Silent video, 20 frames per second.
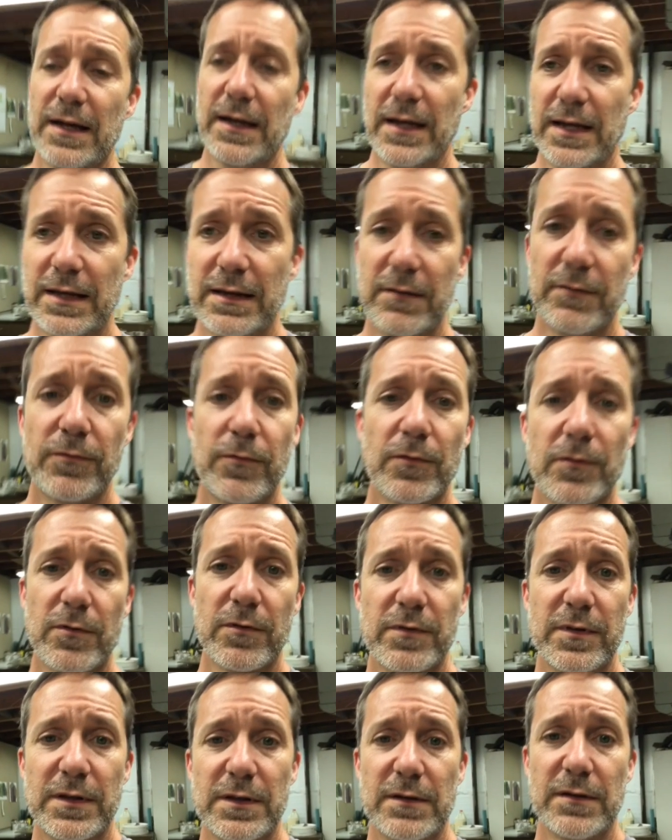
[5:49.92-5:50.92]
and for
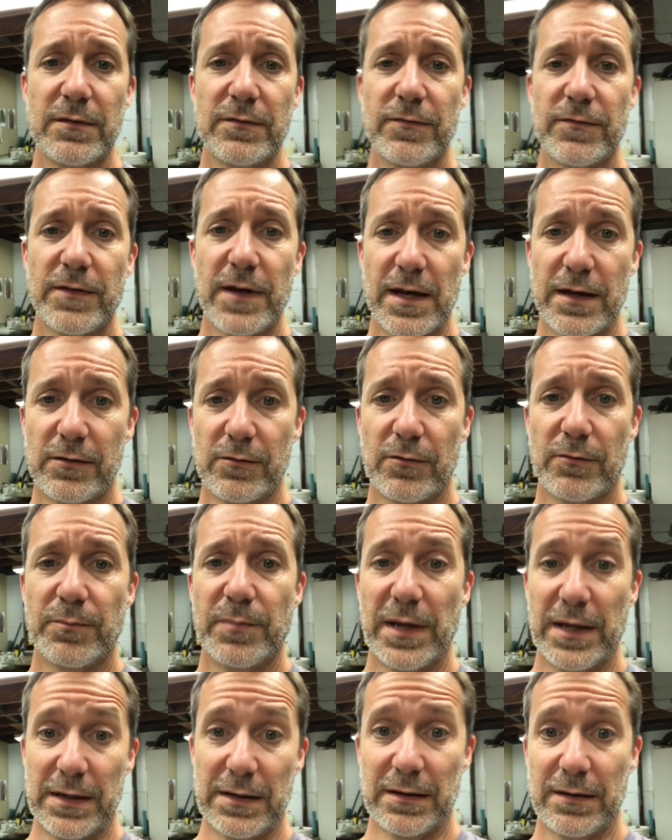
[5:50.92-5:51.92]
the final
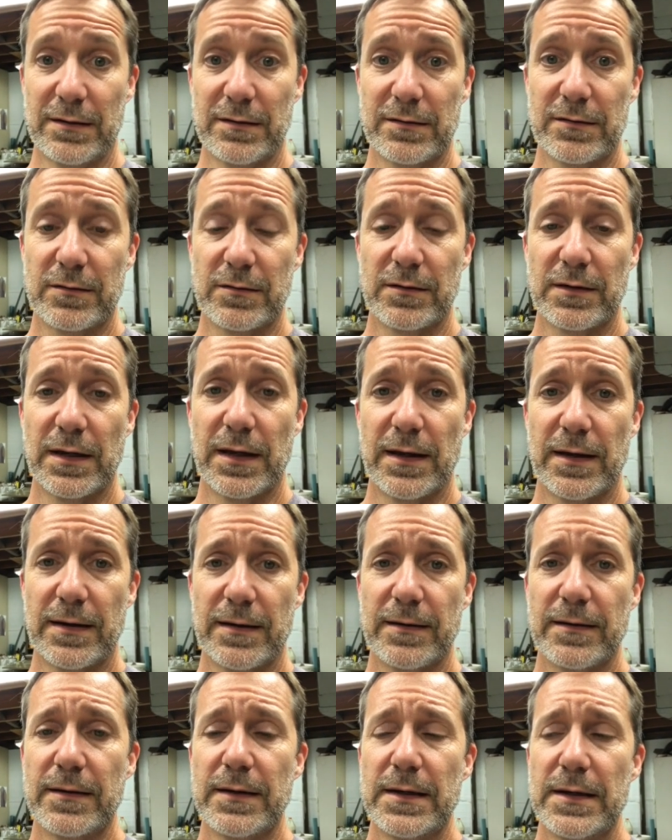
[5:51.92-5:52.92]
paintings.
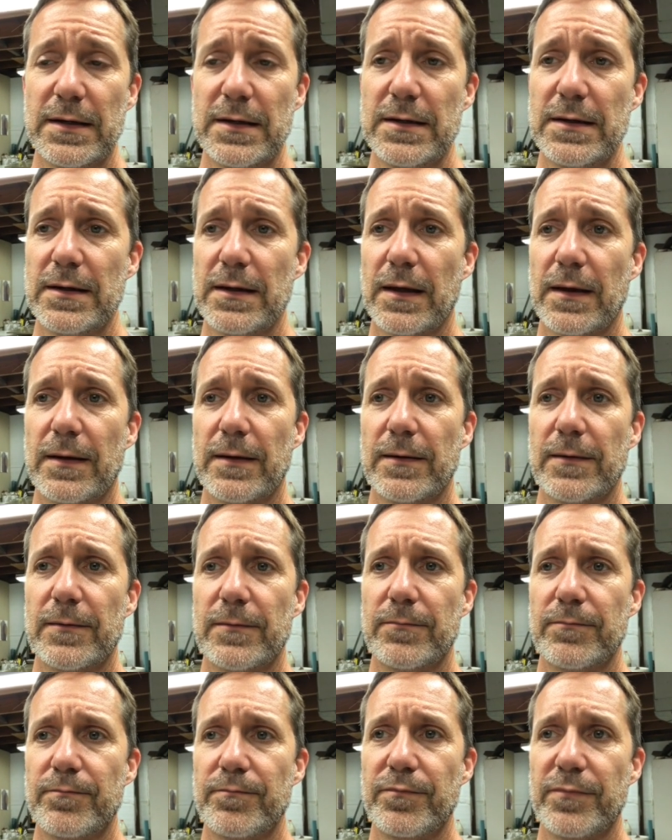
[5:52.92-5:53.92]
Okay.
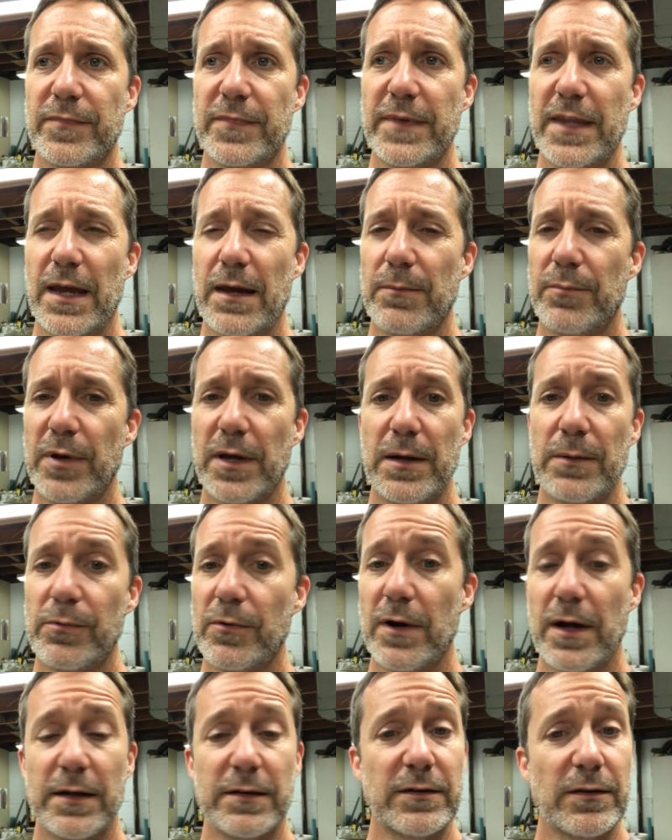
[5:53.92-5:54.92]
That
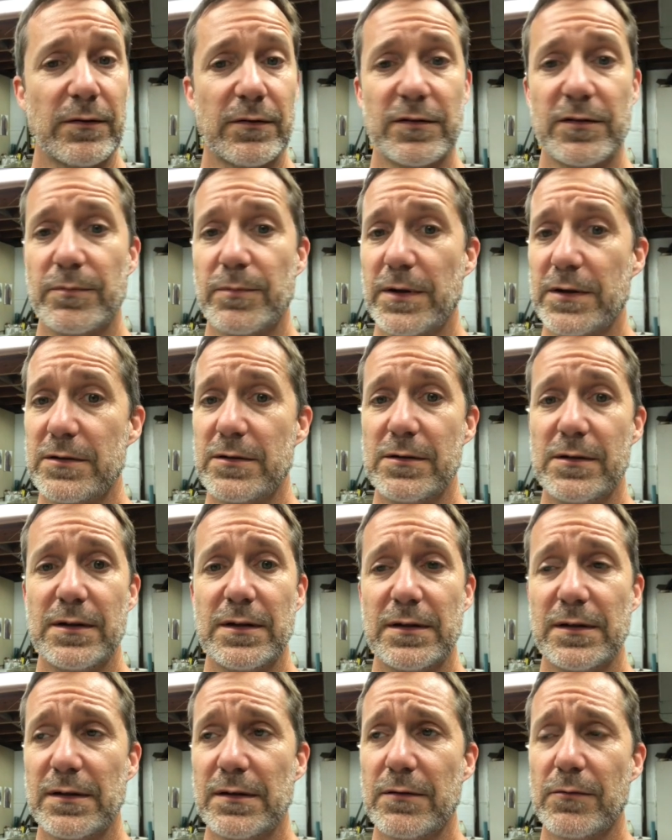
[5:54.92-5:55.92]
paper I don't expect you to
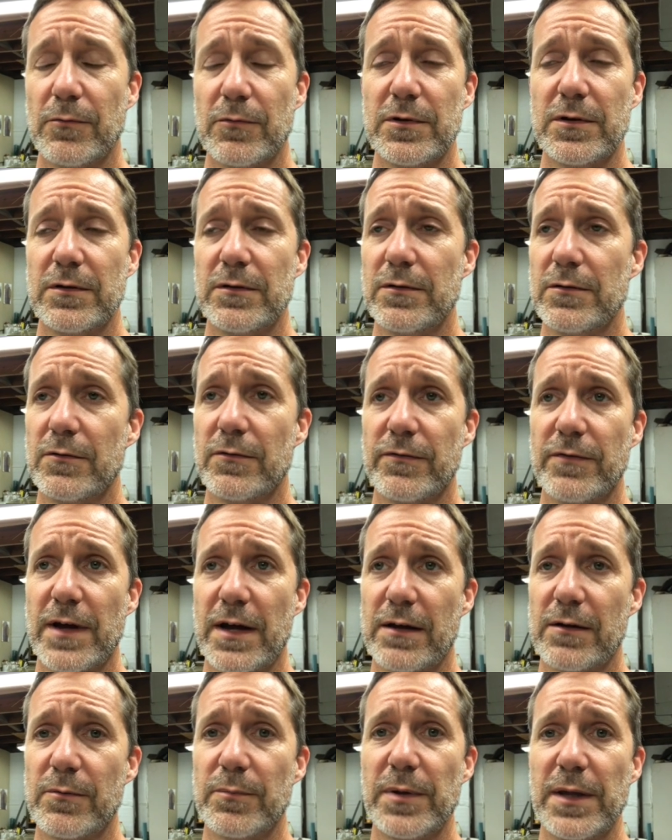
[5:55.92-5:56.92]
get when you do your
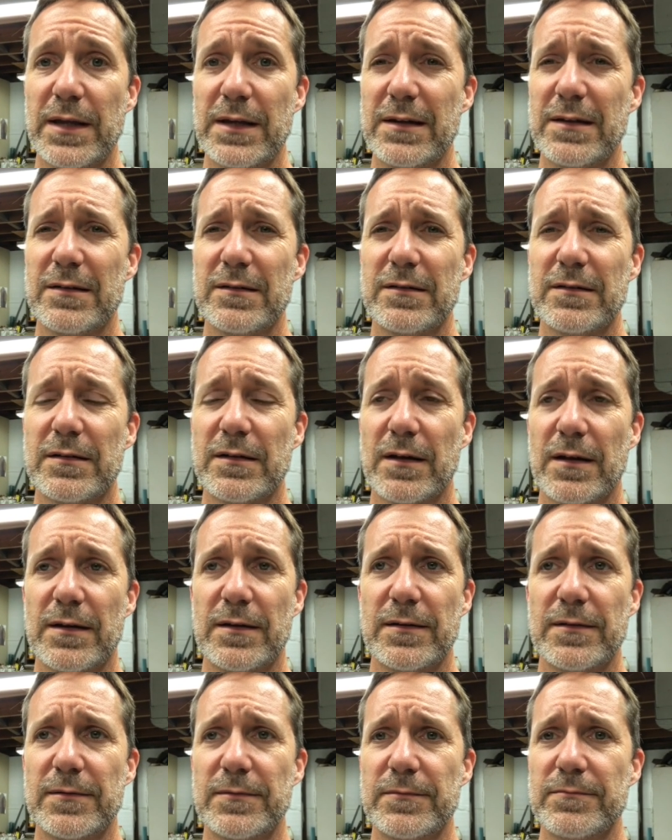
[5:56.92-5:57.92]
final paintings.
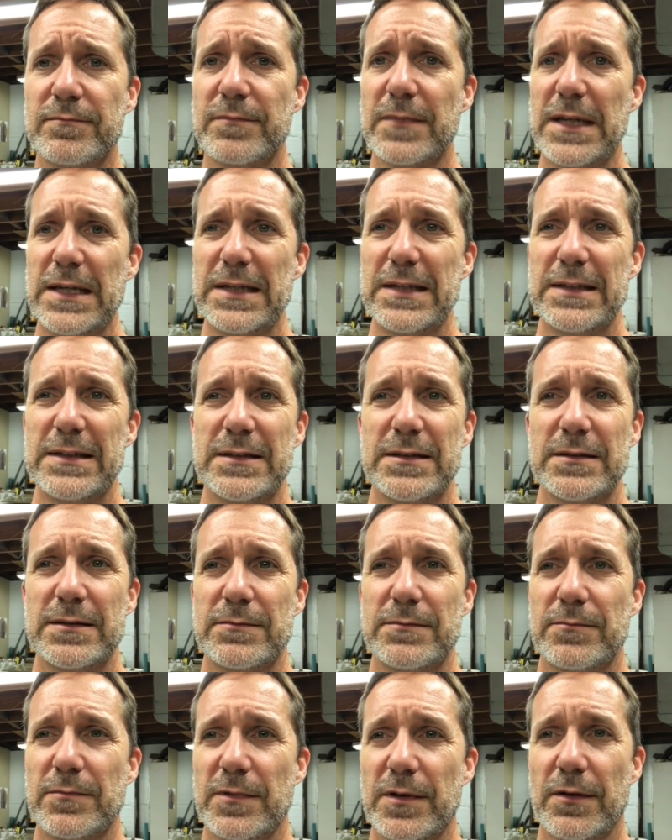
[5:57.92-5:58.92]

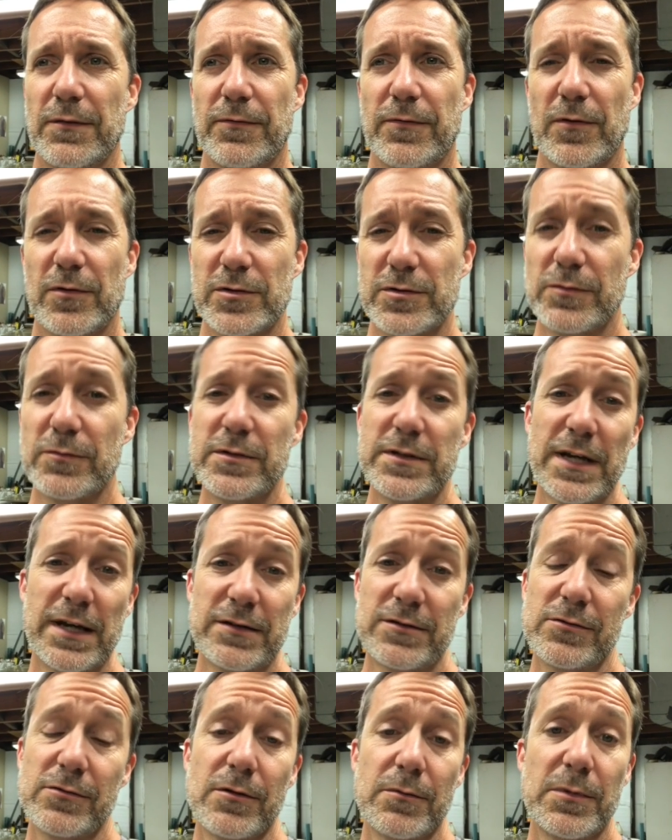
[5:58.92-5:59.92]
The first one's
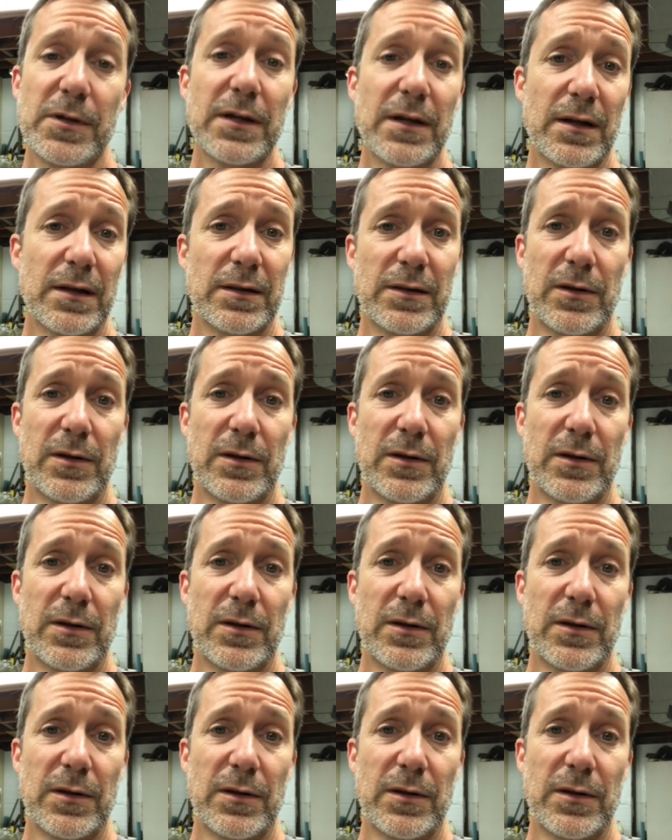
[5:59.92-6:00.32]
actually going to be kind of